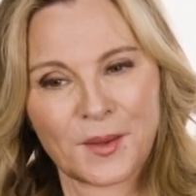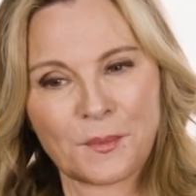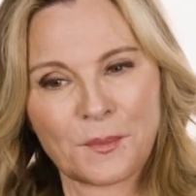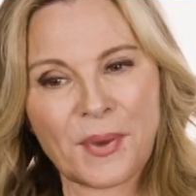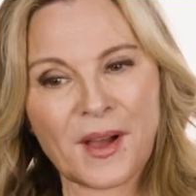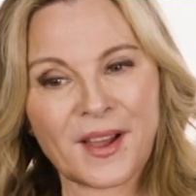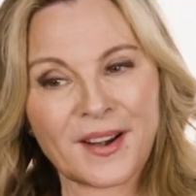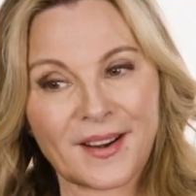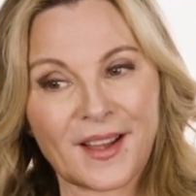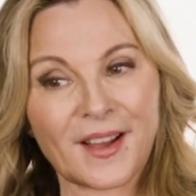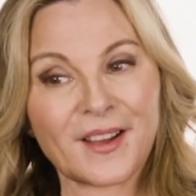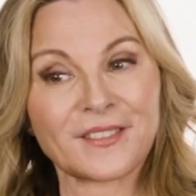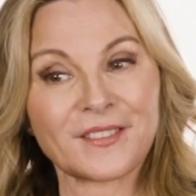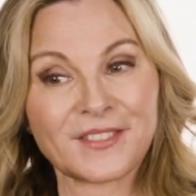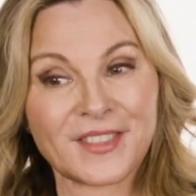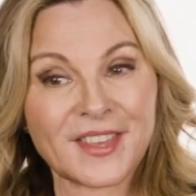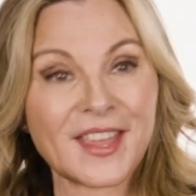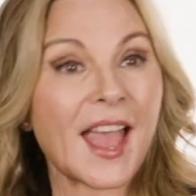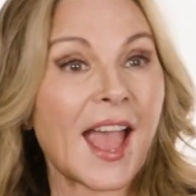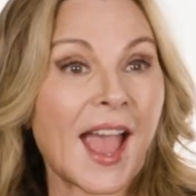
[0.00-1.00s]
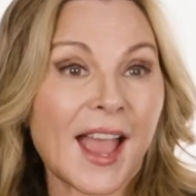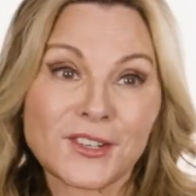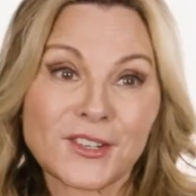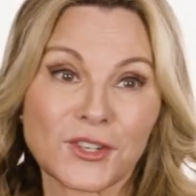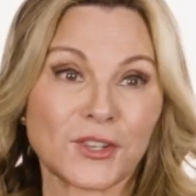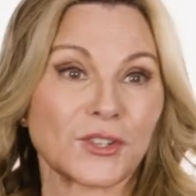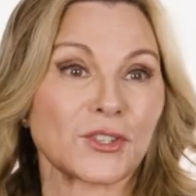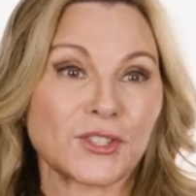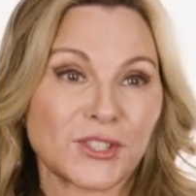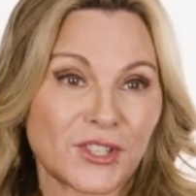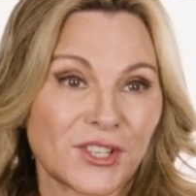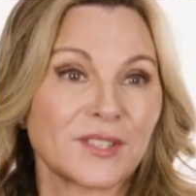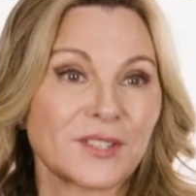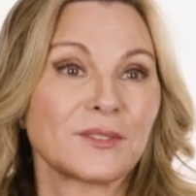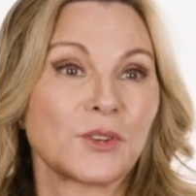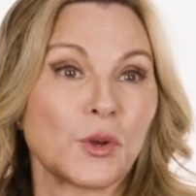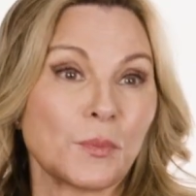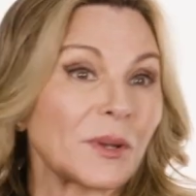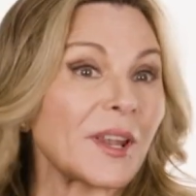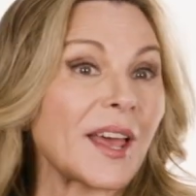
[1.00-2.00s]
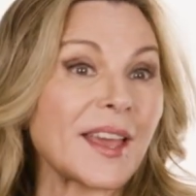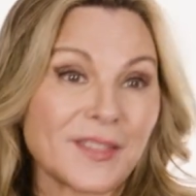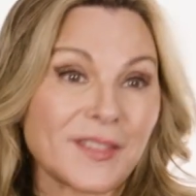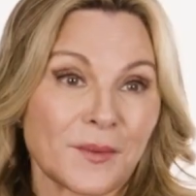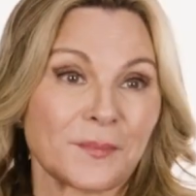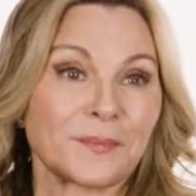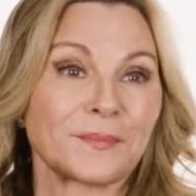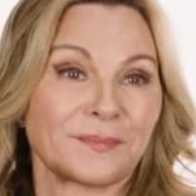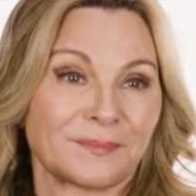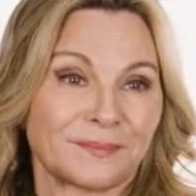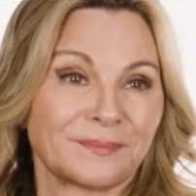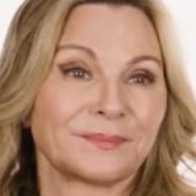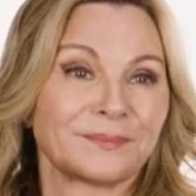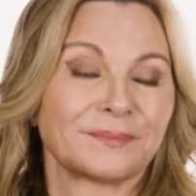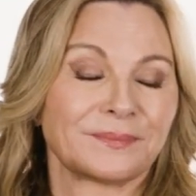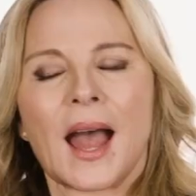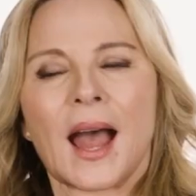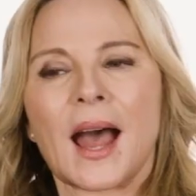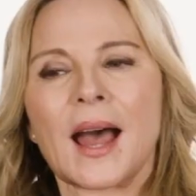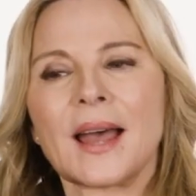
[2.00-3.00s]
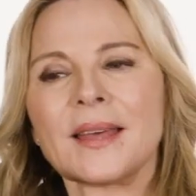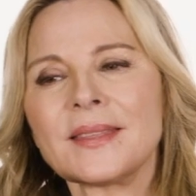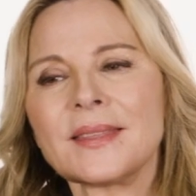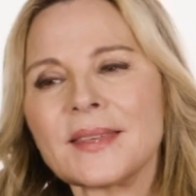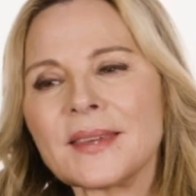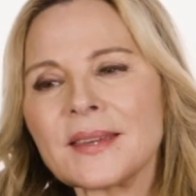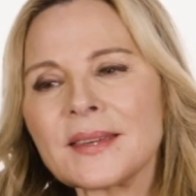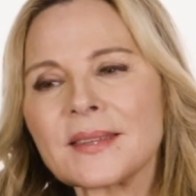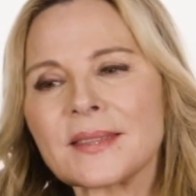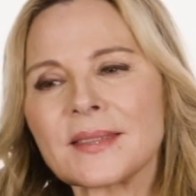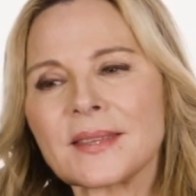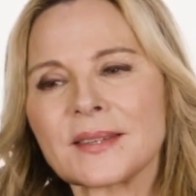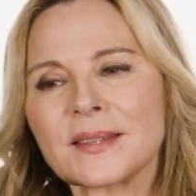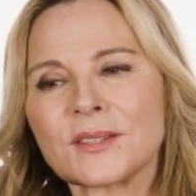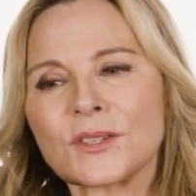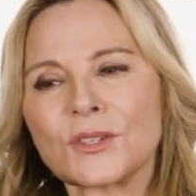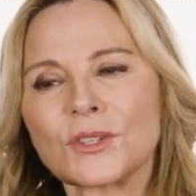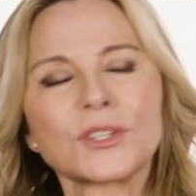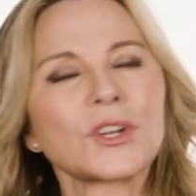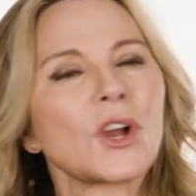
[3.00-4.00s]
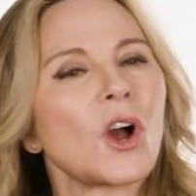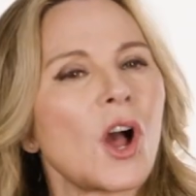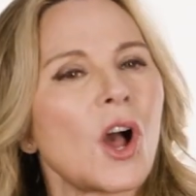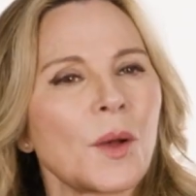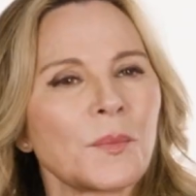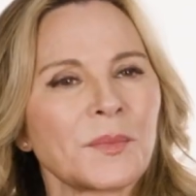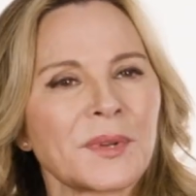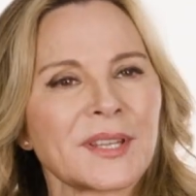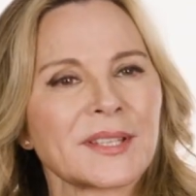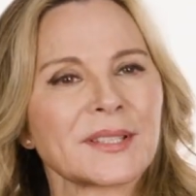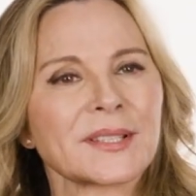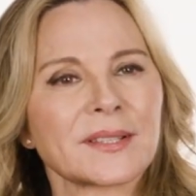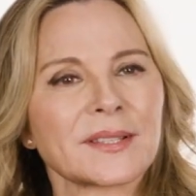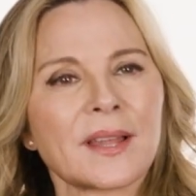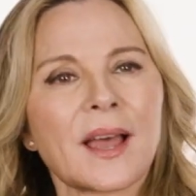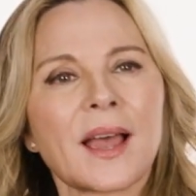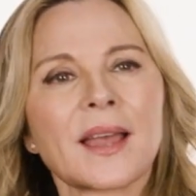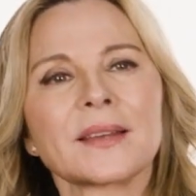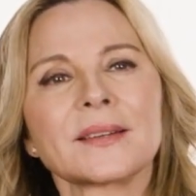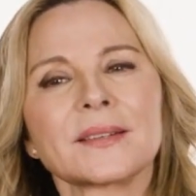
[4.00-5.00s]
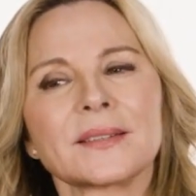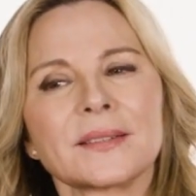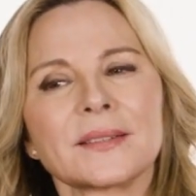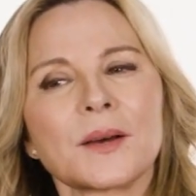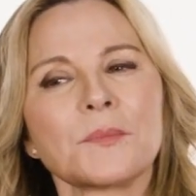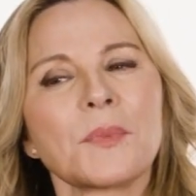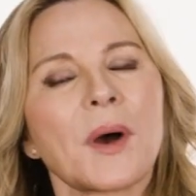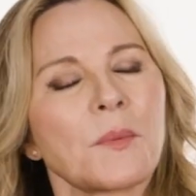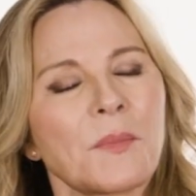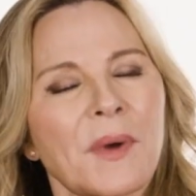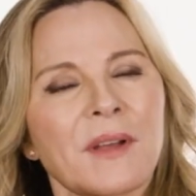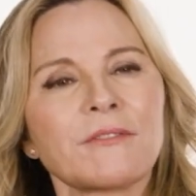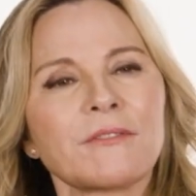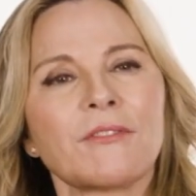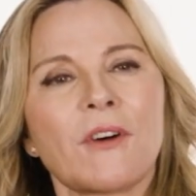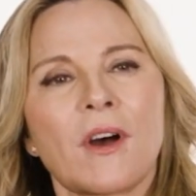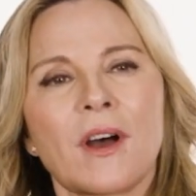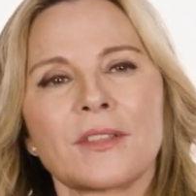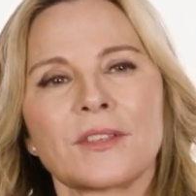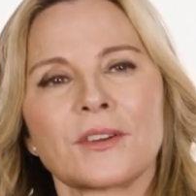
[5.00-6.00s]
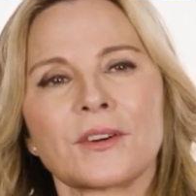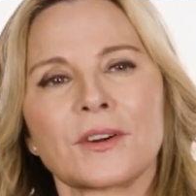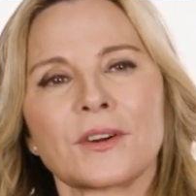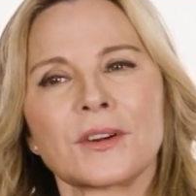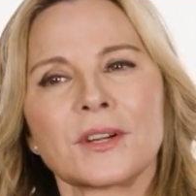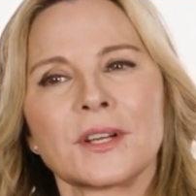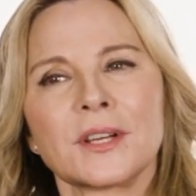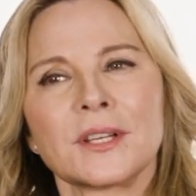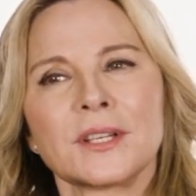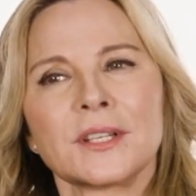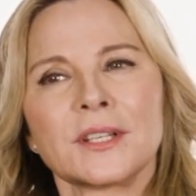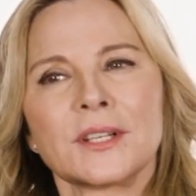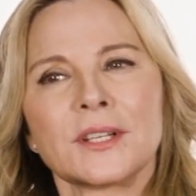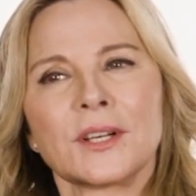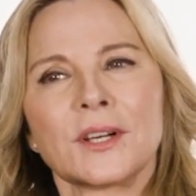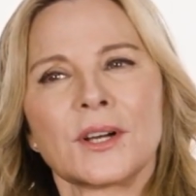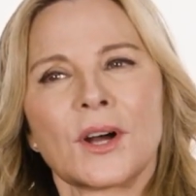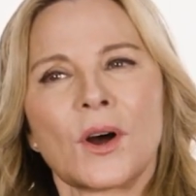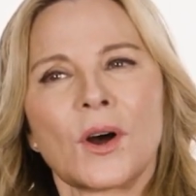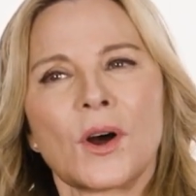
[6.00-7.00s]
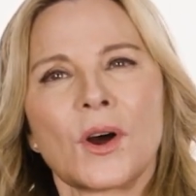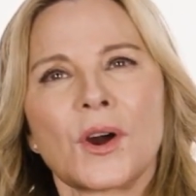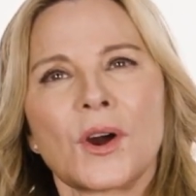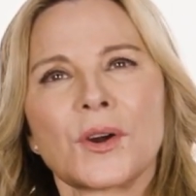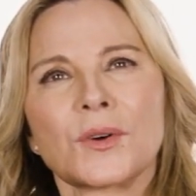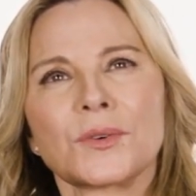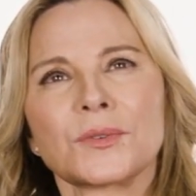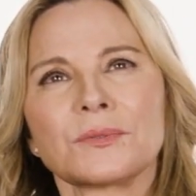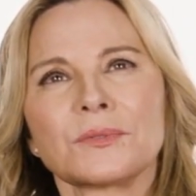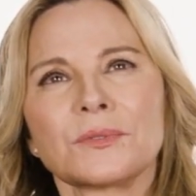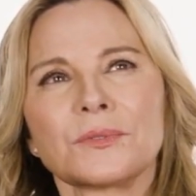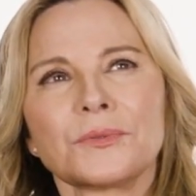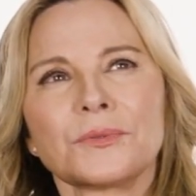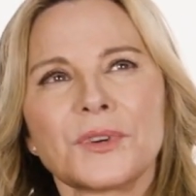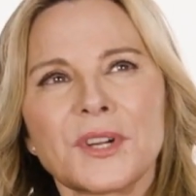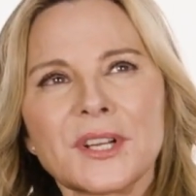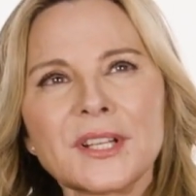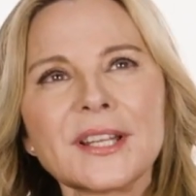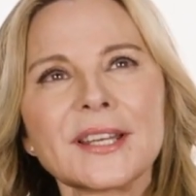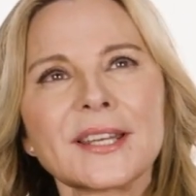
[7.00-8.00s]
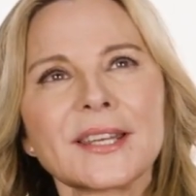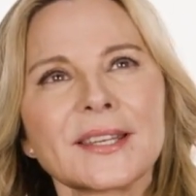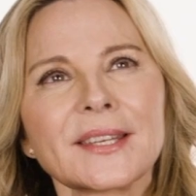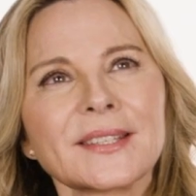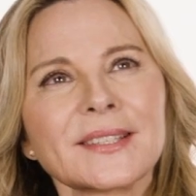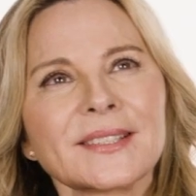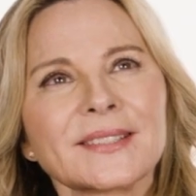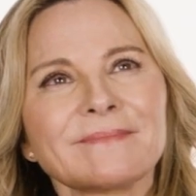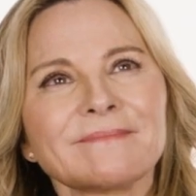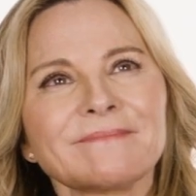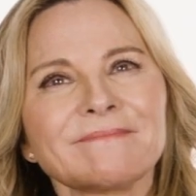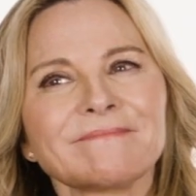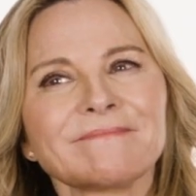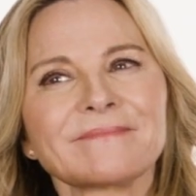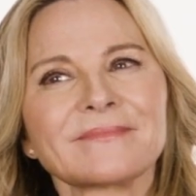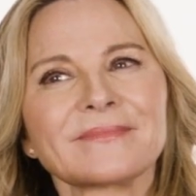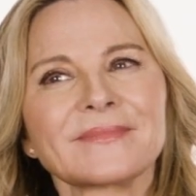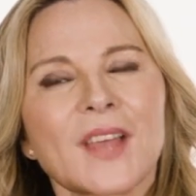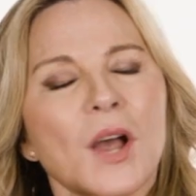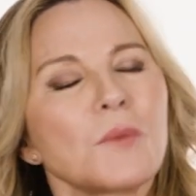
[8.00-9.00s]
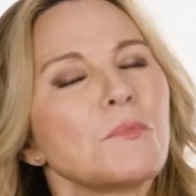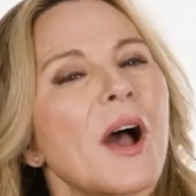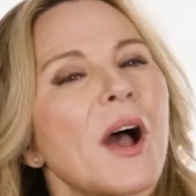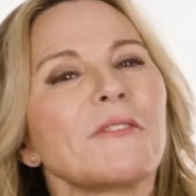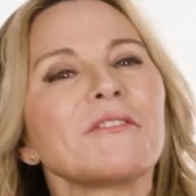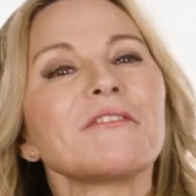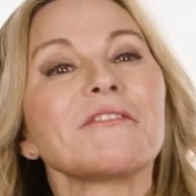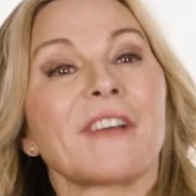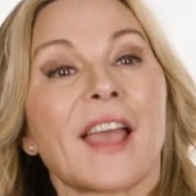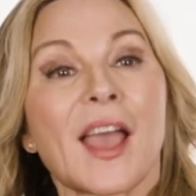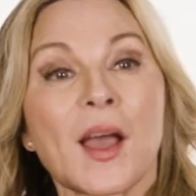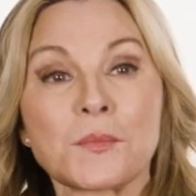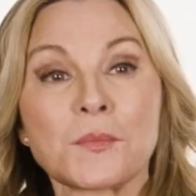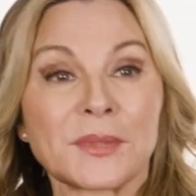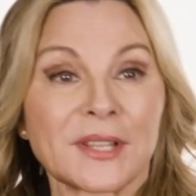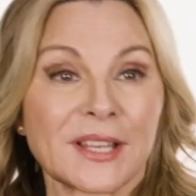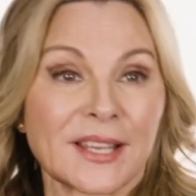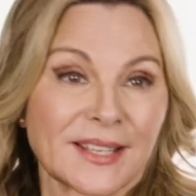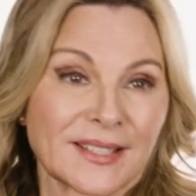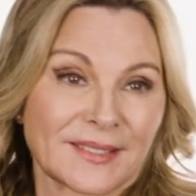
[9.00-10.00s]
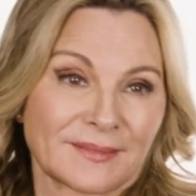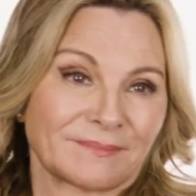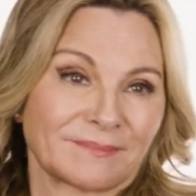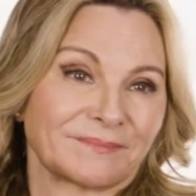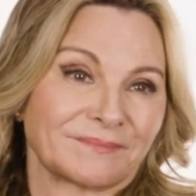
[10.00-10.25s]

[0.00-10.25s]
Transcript: but of the actors who play them. I think that good comedies like About My Father are really about family,